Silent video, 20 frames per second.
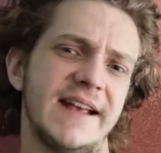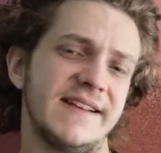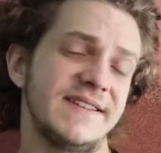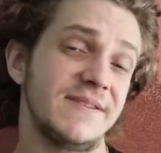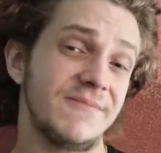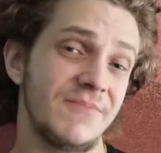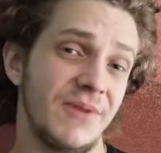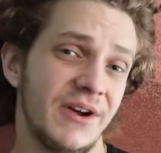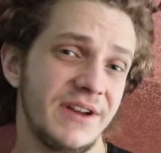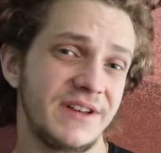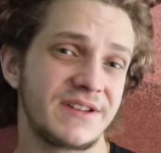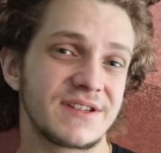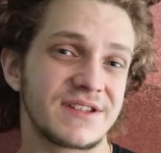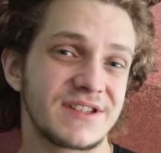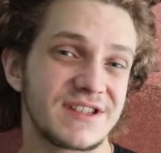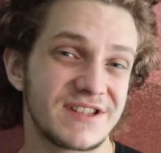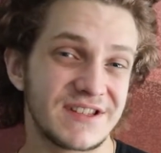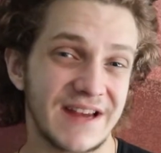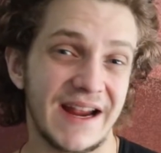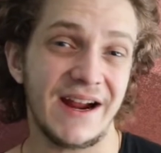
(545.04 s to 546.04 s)
as it might
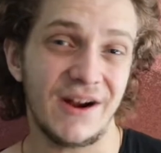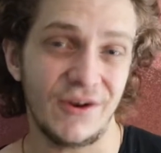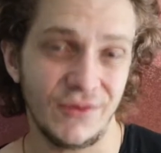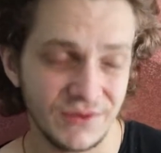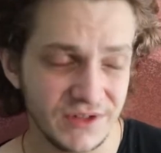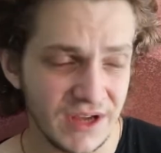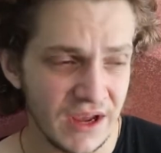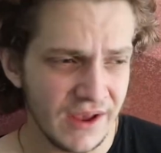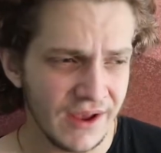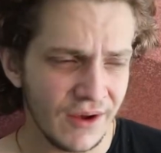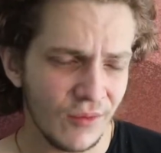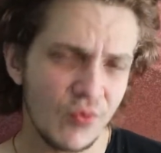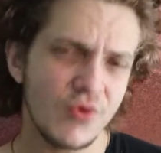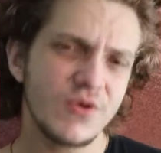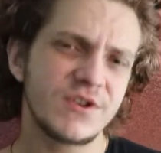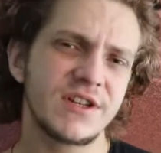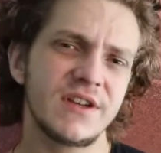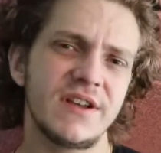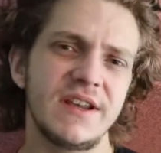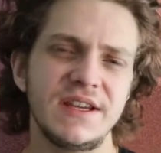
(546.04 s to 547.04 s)
sound,
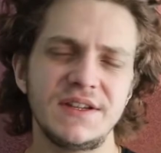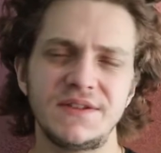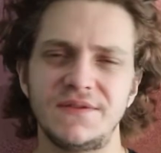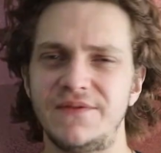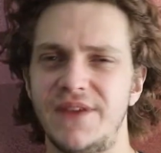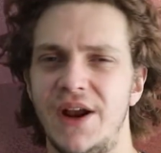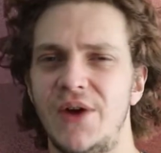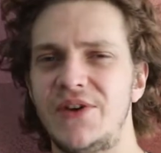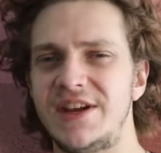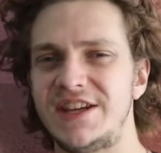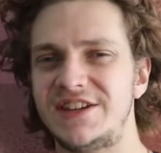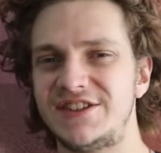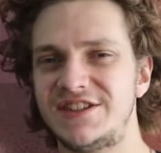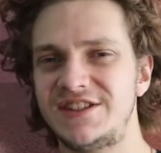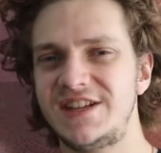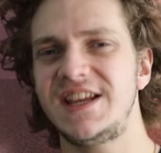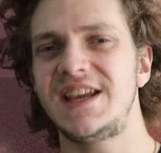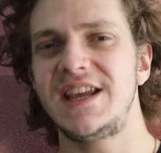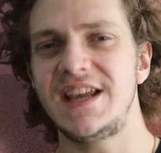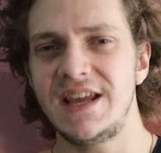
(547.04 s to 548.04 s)
Water is very
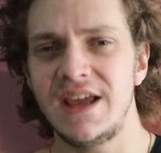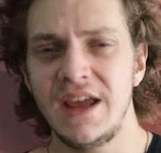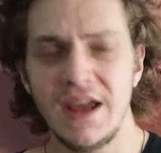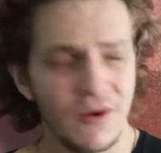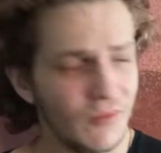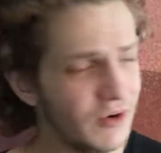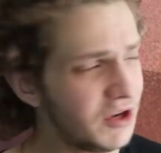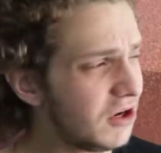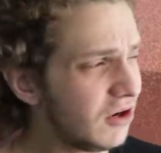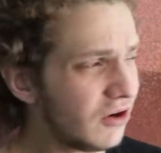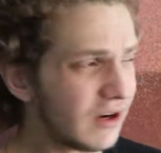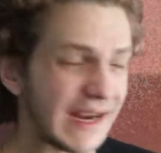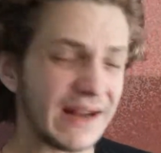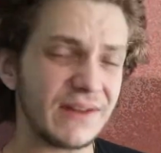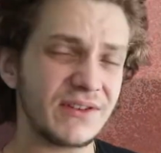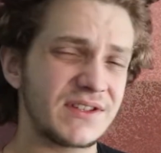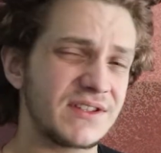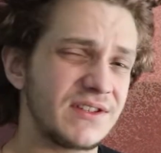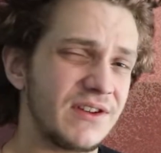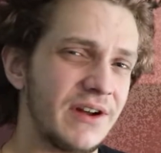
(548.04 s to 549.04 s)
sticky. When you look
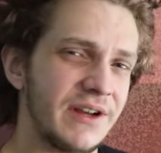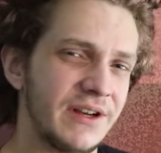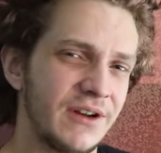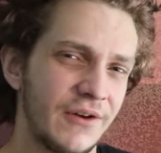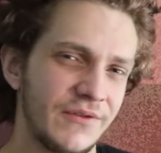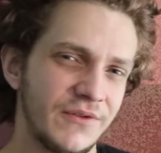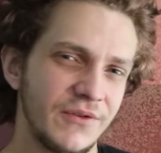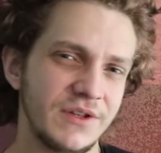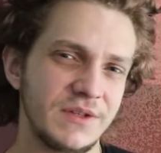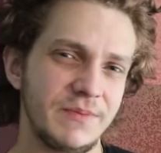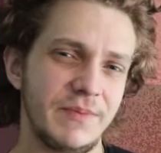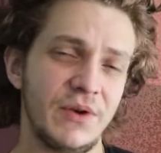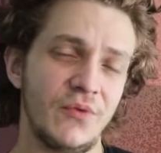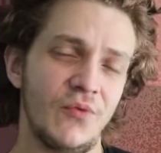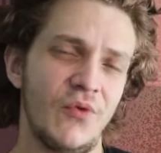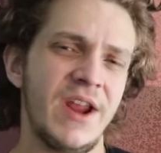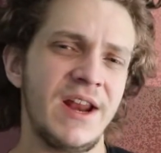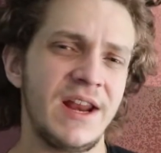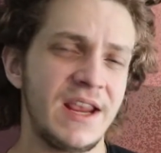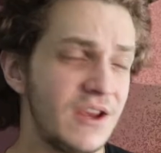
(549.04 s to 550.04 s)
outside after it's
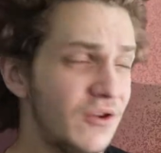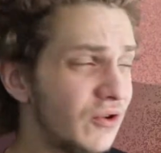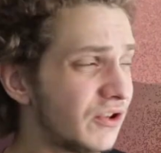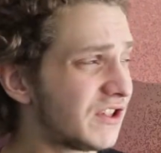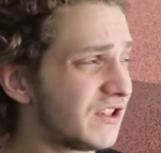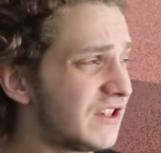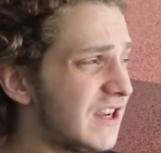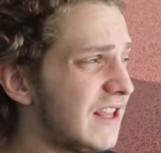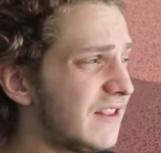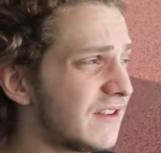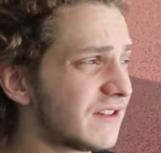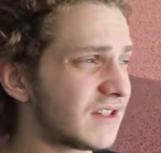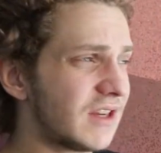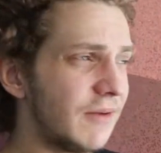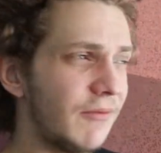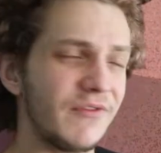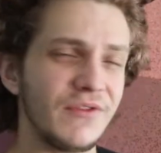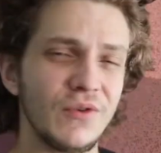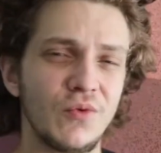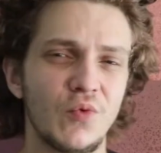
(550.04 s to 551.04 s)
been raining, you'll see that
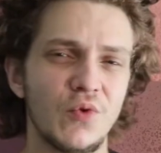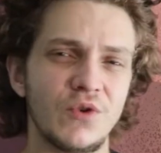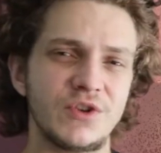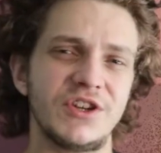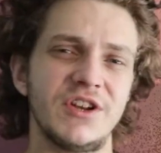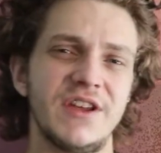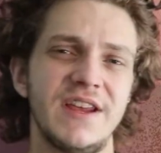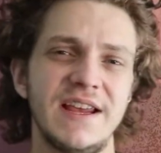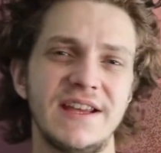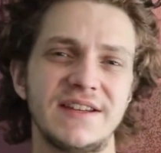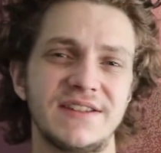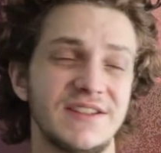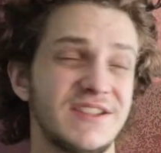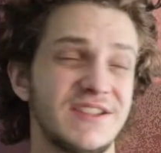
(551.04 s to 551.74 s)
some of the water is